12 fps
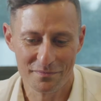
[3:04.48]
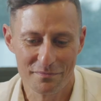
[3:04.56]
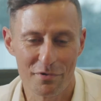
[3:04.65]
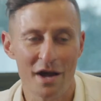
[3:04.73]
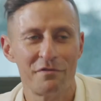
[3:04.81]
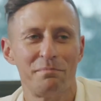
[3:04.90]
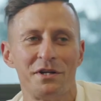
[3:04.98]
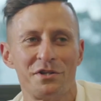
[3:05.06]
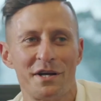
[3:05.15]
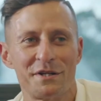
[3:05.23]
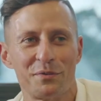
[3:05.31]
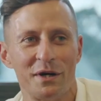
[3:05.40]
private
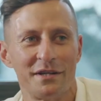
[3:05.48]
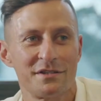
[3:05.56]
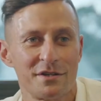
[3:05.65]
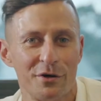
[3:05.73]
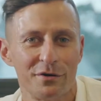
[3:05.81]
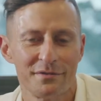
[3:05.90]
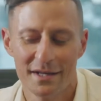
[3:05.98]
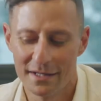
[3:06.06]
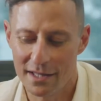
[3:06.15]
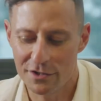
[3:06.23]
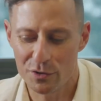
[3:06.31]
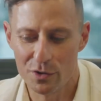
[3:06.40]
pitch next week. So
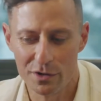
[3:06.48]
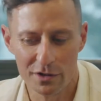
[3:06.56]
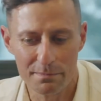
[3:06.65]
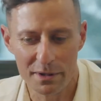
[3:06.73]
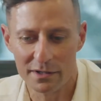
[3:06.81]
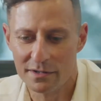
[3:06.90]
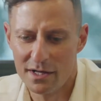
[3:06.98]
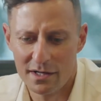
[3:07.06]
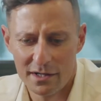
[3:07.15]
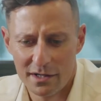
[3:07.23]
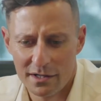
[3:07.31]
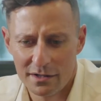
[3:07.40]
that's all good, but
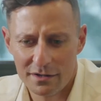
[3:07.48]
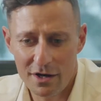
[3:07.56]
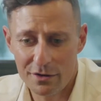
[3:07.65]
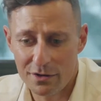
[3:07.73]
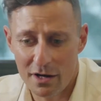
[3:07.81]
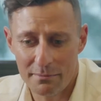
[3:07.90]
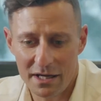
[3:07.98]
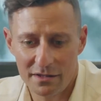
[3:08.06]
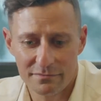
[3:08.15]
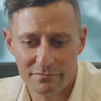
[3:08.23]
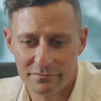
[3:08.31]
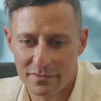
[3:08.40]
no, I
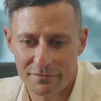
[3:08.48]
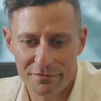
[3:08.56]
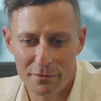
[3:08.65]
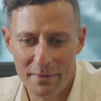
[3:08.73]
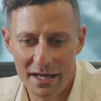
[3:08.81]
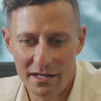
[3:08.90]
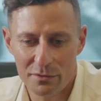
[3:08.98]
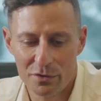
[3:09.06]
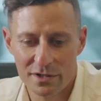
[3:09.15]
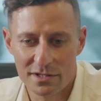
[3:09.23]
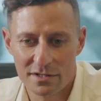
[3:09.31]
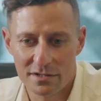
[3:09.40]
mean, for me, it
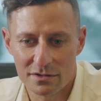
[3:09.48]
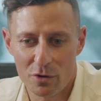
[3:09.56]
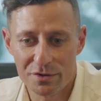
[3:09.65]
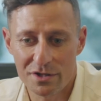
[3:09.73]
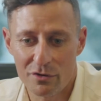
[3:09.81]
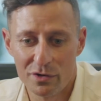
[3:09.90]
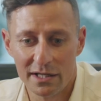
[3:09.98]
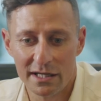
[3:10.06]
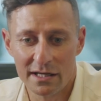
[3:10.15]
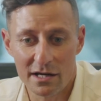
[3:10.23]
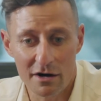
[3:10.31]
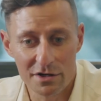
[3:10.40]
was also really
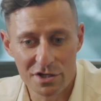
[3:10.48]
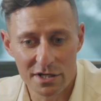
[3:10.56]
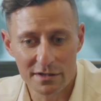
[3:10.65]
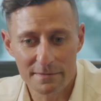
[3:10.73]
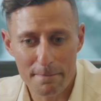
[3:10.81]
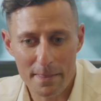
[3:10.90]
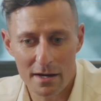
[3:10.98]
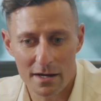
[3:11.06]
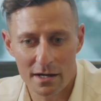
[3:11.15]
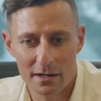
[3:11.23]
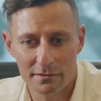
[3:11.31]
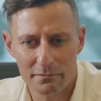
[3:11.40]
encouraging.
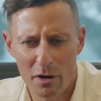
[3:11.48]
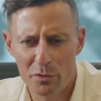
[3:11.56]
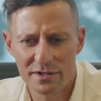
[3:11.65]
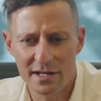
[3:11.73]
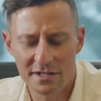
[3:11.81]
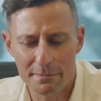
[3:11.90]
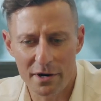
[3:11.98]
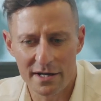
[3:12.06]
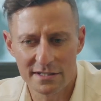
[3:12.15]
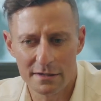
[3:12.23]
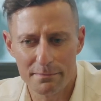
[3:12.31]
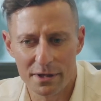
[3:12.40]
I wouldn't say
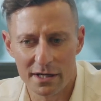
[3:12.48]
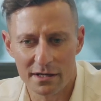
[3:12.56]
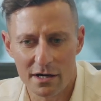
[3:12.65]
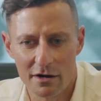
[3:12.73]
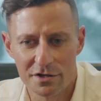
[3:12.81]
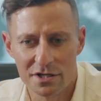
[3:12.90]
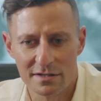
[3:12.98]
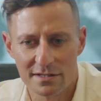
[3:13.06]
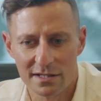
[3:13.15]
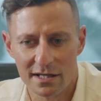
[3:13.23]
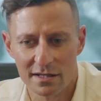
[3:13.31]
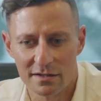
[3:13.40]
surprising, but encouraging to
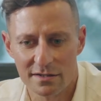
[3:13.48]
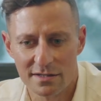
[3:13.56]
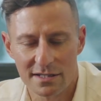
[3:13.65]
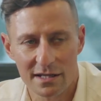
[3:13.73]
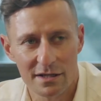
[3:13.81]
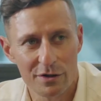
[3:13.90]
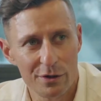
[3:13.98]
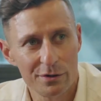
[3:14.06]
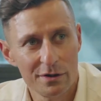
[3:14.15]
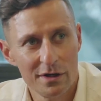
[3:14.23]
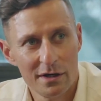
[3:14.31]
see the CEO